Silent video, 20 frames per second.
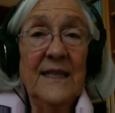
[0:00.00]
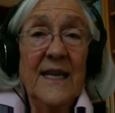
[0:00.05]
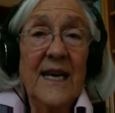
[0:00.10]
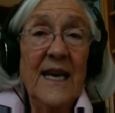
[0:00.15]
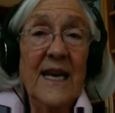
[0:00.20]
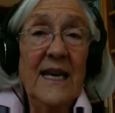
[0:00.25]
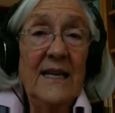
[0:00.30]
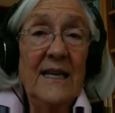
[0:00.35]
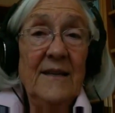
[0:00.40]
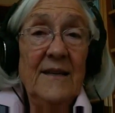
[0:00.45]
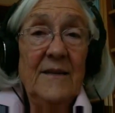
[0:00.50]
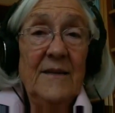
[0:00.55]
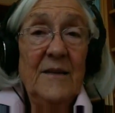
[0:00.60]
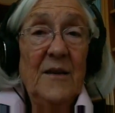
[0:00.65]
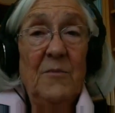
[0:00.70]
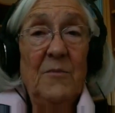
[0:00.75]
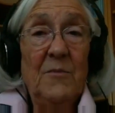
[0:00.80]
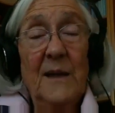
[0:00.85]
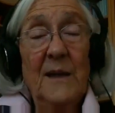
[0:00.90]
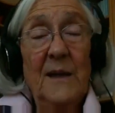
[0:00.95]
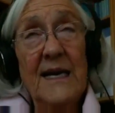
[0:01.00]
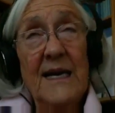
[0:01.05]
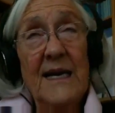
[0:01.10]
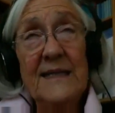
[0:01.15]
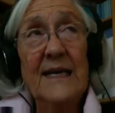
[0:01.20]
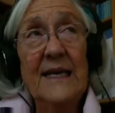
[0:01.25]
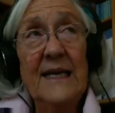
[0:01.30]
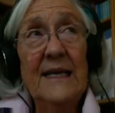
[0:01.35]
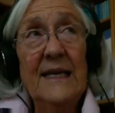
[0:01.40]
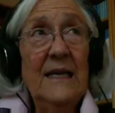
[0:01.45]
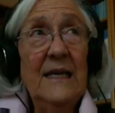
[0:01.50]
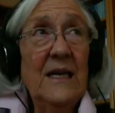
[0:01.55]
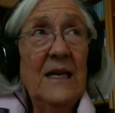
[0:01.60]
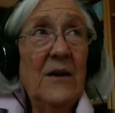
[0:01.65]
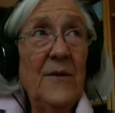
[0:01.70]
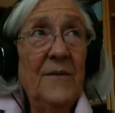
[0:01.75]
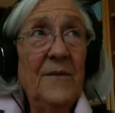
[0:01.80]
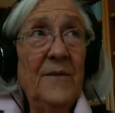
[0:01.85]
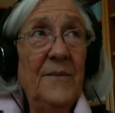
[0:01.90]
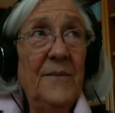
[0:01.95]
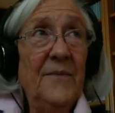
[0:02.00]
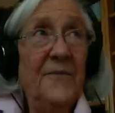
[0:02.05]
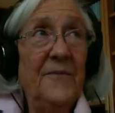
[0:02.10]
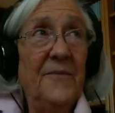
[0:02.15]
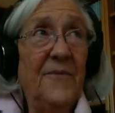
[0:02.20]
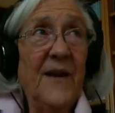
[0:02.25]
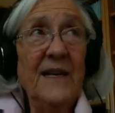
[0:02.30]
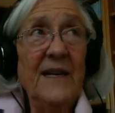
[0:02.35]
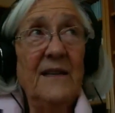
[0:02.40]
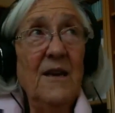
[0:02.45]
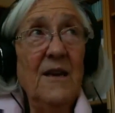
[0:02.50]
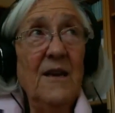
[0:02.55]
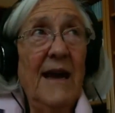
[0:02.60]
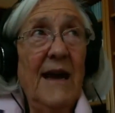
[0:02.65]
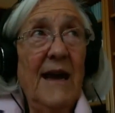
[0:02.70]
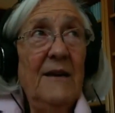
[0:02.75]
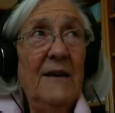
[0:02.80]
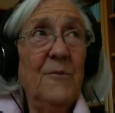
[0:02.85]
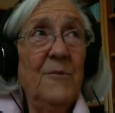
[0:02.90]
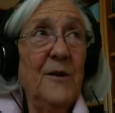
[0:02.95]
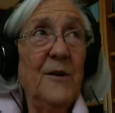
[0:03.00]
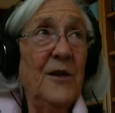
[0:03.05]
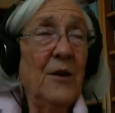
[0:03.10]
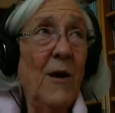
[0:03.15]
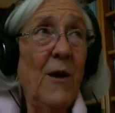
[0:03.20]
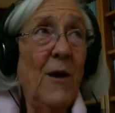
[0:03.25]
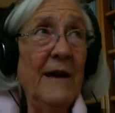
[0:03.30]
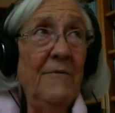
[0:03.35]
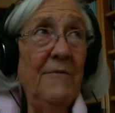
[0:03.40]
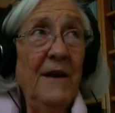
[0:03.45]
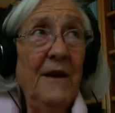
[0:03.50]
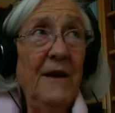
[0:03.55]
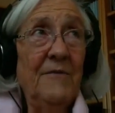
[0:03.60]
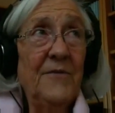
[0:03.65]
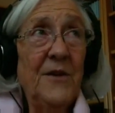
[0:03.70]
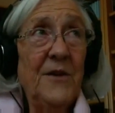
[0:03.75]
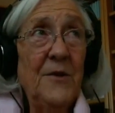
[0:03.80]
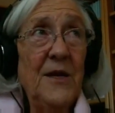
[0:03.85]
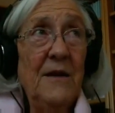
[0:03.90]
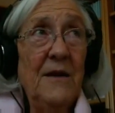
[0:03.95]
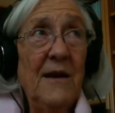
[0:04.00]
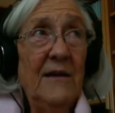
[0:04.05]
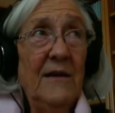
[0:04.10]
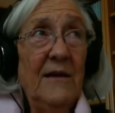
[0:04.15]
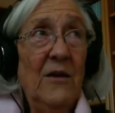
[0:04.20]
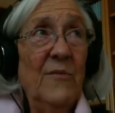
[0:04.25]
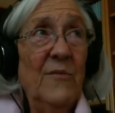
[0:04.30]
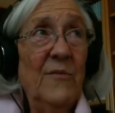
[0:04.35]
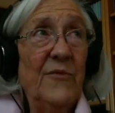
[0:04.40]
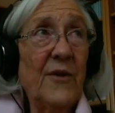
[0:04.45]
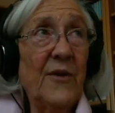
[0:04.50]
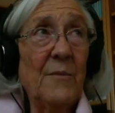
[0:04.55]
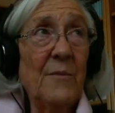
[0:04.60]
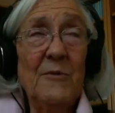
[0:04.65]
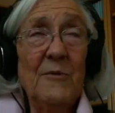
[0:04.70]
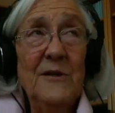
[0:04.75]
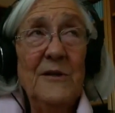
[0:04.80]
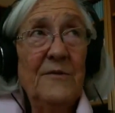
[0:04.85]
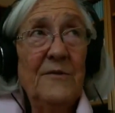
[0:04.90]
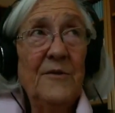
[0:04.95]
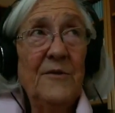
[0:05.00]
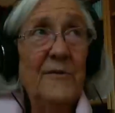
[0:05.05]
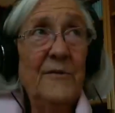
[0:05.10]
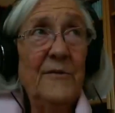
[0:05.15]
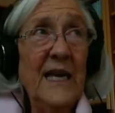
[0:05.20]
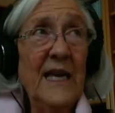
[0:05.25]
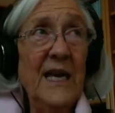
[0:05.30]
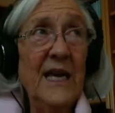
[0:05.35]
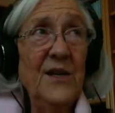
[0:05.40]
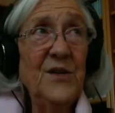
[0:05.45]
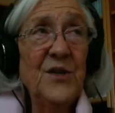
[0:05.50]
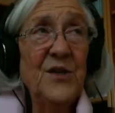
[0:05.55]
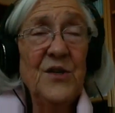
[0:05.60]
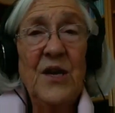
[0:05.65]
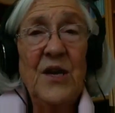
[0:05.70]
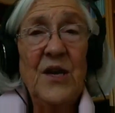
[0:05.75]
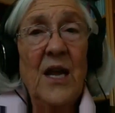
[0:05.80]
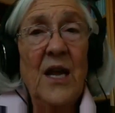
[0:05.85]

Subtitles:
and realizing, the fight that you had with your wife after you got home from a wonderful vacation